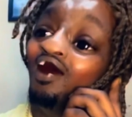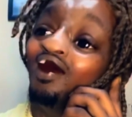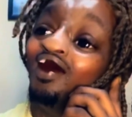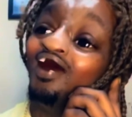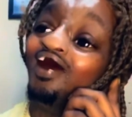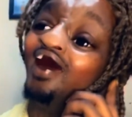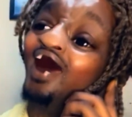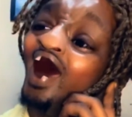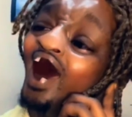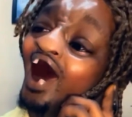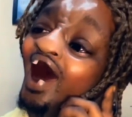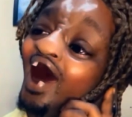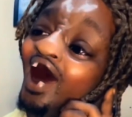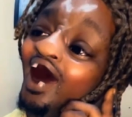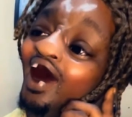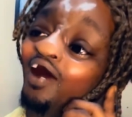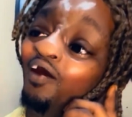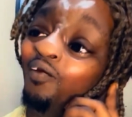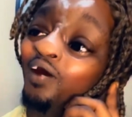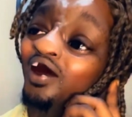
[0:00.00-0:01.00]

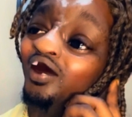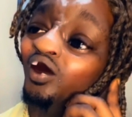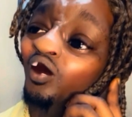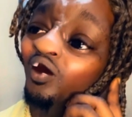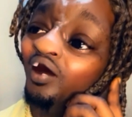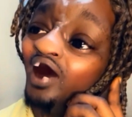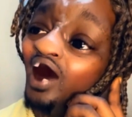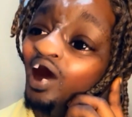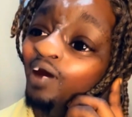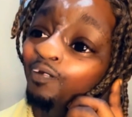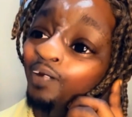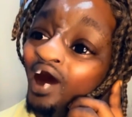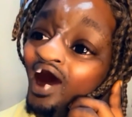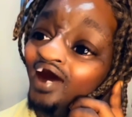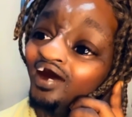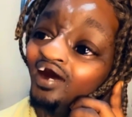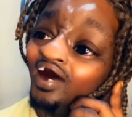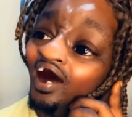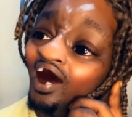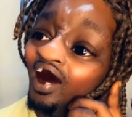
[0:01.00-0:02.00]
God, what you keep
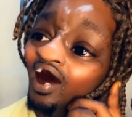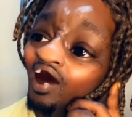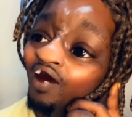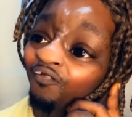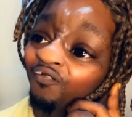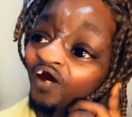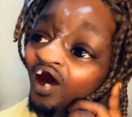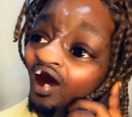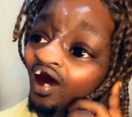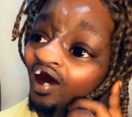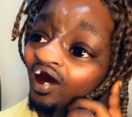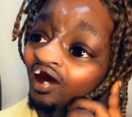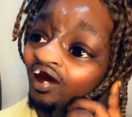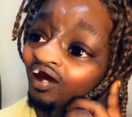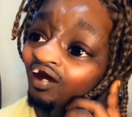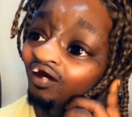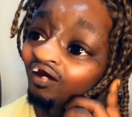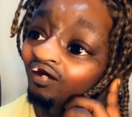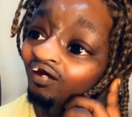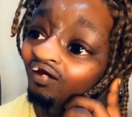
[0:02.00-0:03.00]
busting the headphones?